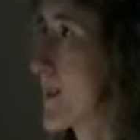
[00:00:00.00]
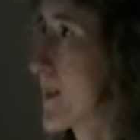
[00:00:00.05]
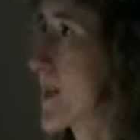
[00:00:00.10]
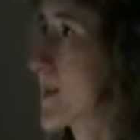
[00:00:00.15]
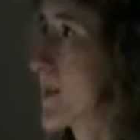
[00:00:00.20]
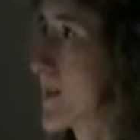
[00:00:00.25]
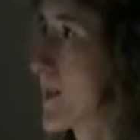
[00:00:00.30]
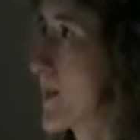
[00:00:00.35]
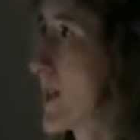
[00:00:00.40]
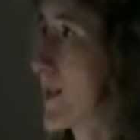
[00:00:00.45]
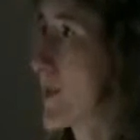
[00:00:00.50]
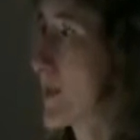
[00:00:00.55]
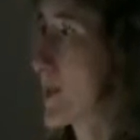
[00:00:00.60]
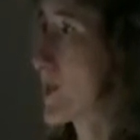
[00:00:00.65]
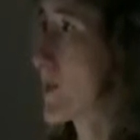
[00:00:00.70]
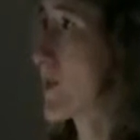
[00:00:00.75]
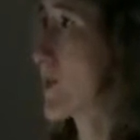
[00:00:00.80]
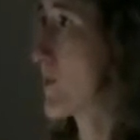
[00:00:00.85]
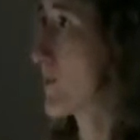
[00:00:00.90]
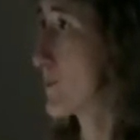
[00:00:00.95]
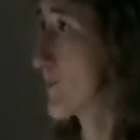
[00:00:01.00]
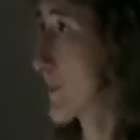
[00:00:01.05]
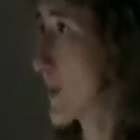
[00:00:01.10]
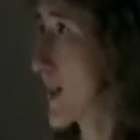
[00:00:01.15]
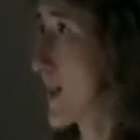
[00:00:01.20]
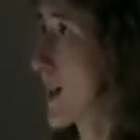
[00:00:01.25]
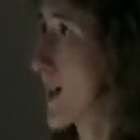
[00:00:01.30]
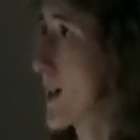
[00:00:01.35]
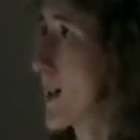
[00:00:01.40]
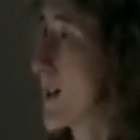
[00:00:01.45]
Oh, you haven't.
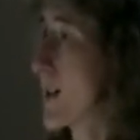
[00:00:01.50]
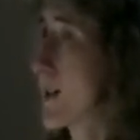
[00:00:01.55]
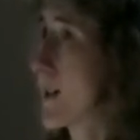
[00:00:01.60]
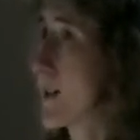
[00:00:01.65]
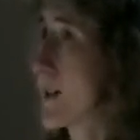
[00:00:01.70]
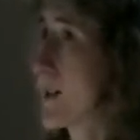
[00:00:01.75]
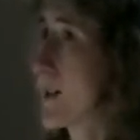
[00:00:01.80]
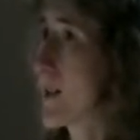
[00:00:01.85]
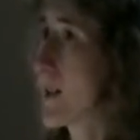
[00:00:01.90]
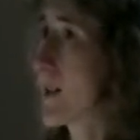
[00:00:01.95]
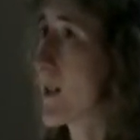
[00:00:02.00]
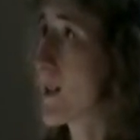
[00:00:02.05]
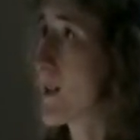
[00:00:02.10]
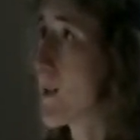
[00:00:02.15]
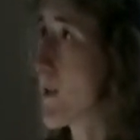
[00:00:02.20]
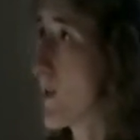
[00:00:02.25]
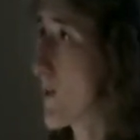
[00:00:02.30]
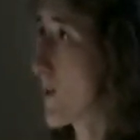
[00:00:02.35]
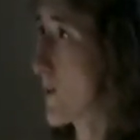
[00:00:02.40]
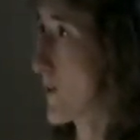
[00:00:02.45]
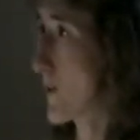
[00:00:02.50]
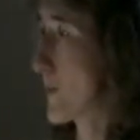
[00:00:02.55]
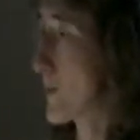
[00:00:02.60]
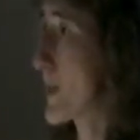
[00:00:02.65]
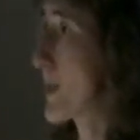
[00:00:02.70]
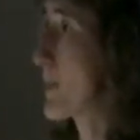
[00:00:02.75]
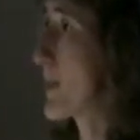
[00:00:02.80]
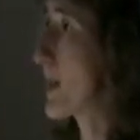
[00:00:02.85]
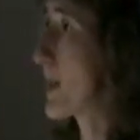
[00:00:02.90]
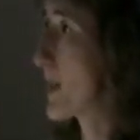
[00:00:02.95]
So
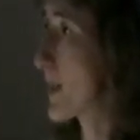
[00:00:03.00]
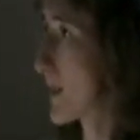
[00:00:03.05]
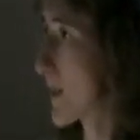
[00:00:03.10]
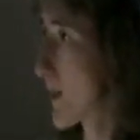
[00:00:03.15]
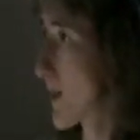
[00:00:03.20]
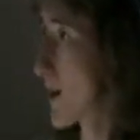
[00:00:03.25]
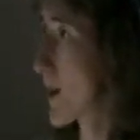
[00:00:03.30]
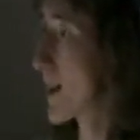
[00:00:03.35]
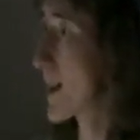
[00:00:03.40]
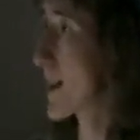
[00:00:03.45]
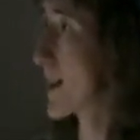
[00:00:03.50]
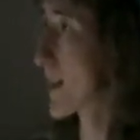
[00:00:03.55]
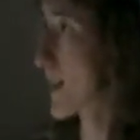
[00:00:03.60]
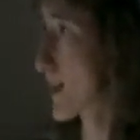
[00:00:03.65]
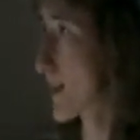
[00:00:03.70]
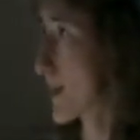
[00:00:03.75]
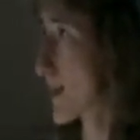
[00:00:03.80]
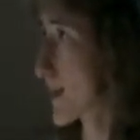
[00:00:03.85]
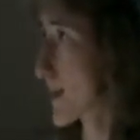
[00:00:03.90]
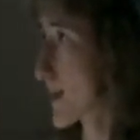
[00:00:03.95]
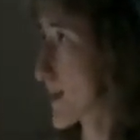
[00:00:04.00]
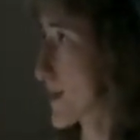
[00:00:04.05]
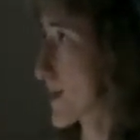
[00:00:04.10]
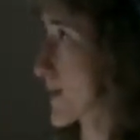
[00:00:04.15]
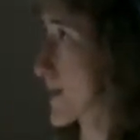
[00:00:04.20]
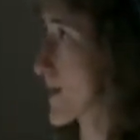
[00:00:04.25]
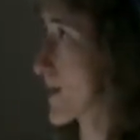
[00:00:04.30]
maybe the garlic is